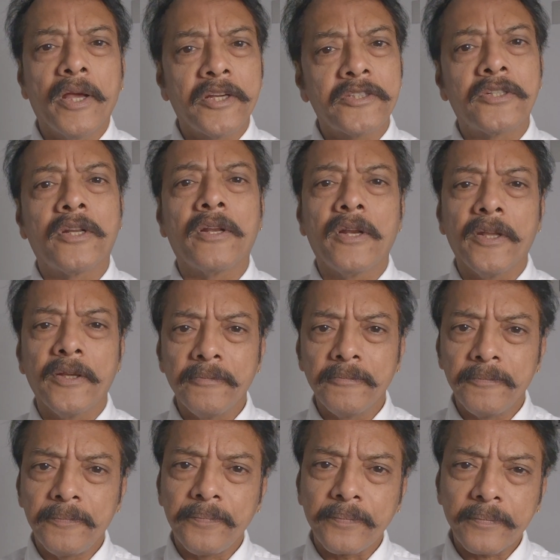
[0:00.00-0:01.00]
externally,
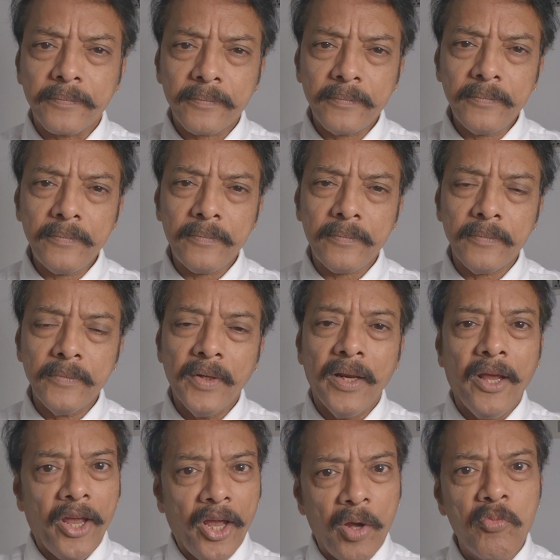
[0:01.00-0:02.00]

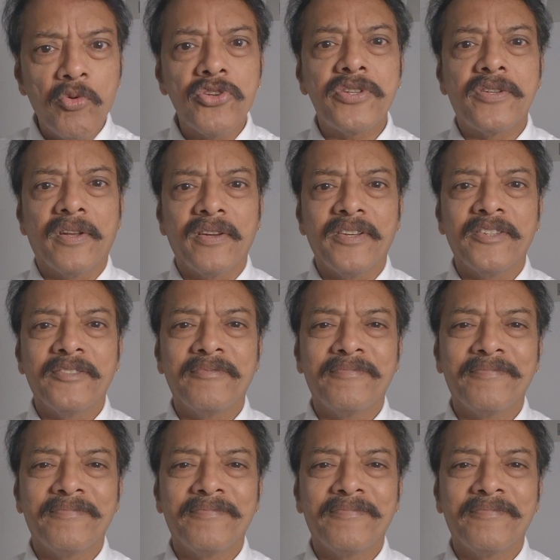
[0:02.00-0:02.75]
emotionally.